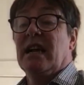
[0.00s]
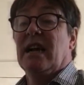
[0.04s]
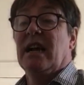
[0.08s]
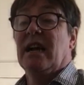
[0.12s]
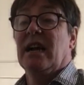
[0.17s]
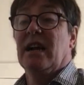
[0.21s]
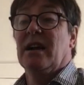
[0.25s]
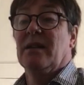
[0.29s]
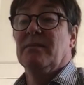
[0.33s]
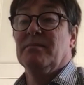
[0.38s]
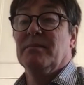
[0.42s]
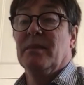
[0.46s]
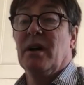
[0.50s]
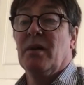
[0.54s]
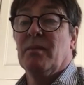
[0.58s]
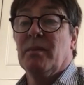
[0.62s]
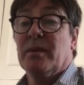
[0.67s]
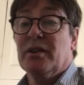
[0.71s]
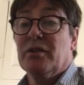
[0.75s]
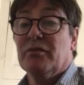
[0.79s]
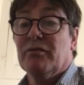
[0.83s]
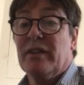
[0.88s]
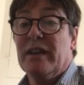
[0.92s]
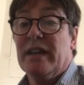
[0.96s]
And
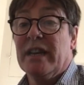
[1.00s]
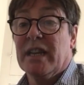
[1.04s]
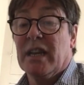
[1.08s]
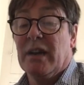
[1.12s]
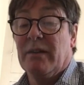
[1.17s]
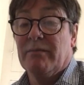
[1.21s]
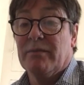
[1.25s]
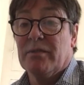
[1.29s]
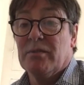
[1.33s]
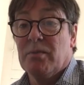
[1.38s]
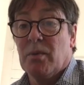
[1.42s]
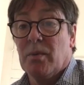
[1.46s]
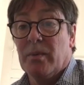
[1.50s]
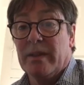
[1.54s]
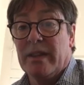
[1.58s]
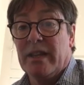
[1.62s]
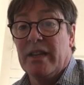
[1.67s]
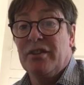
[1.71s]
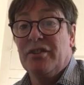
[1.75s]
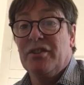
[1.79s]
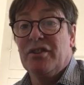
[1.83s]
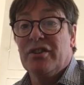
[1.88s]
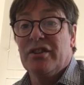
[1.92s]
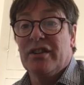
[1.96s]
when you're really comfortable with
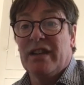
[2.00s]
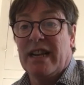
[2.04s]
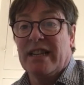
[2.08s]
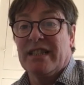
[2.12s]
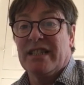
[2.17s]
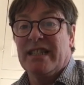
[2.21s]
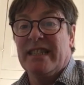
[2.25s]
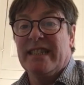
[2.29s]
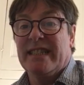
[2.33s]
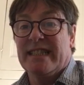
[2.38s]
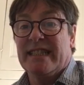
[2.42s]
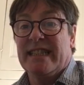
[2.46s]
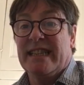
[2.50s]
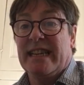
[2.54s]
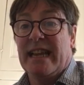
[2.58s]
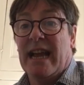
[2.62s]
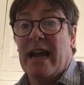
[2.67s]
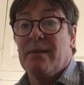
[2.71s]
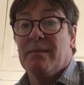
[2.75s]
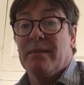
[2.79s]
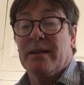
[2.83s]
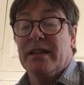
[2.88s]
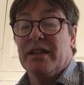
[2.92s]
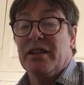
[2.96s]
it, you can actually see
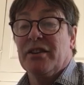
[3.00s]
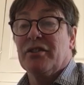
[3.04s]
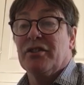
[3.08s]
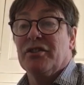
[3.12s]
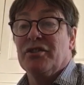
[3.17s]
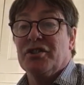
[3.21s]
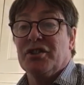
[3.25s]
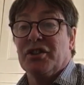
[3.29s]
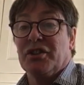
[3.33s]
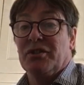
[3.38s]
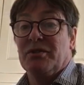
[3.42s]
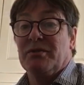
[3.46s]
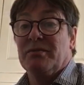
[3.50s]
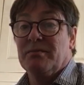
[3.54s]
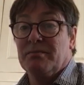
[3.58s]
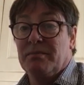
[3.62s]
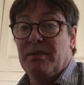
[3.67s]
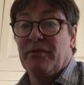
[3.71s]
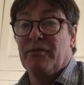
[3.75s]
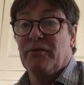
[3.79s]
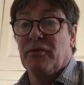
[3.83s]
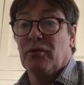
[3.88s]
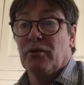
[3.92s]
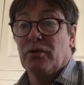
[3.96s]
how many you can do
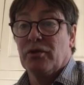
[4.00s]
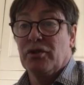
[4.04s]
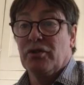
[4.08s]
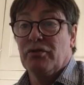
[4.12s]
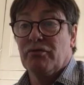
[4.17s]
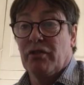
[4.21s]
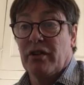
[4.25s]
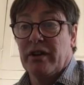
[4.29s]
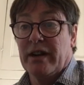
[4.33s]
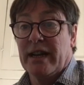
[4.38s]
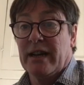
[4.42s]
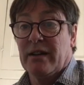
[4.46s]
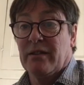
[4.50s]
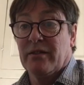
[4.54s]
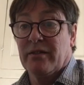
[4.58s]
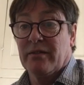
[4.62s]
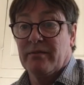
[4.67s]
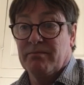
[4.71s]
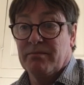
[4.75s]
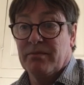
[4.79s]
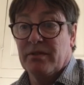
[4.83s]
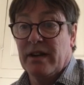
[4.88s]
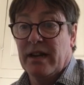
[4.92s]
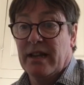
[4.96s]
before you run out
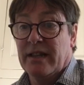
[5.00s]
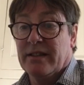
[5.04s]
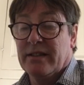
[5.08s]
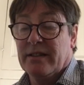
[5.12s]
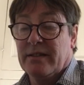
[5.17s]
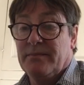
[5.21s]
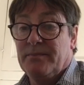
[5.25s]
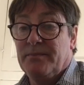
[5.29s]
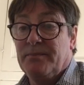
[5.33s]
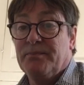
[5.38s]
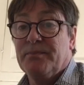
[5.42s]
of breath.